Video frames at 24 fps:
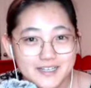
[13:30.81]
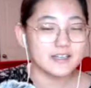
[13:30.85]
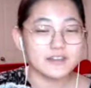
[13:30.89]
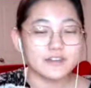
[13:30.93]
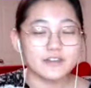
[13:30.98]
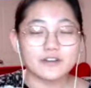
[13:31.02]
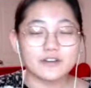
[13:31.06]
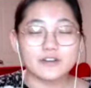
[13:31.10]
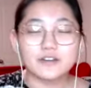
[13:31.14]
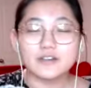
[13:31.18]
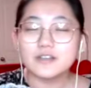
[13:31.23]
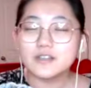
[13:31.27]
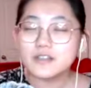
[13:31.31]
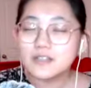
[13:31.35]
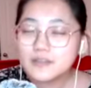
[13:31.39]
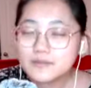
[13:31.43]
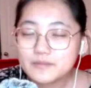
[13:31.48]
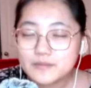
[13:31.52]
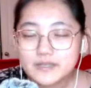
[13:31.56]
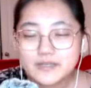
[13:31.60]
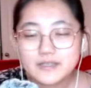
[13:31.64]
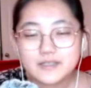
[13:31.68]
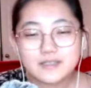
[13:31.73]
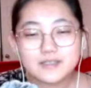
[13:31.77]
There are
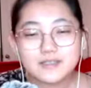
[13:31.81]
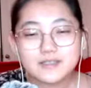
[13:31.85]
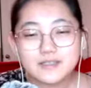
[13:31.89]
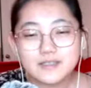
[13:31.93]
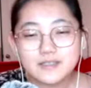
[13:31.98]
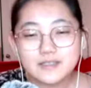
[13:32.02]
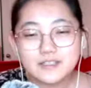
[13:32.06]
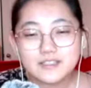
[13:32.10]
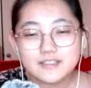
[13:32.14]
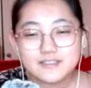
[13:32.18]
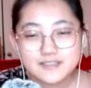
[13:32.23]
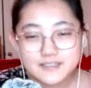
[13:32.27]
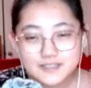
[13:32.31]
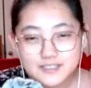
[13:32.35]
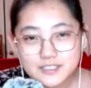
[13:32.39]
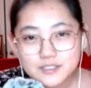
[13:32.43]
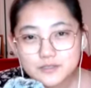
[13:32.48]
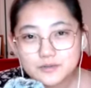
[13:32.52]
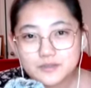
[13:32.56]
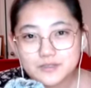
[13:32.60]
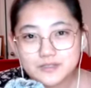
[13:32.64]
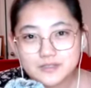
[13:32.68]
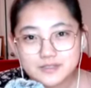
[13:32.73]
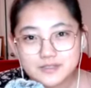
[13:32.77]
limited
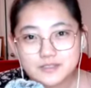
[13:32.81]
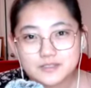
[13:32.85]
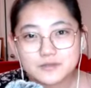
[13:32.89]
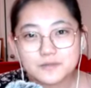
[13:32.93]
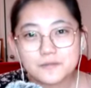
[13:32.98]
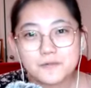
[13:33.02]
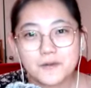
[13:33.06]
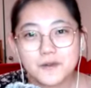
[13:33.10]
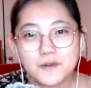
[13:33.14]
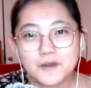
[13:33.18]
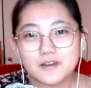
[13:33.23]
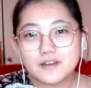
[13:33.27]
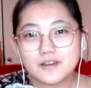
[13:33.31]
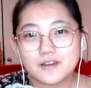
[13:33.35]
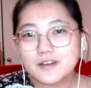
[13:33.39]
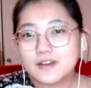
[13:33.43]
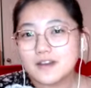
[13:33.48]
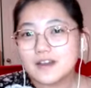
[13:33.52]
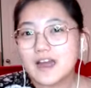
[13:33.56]
sequences where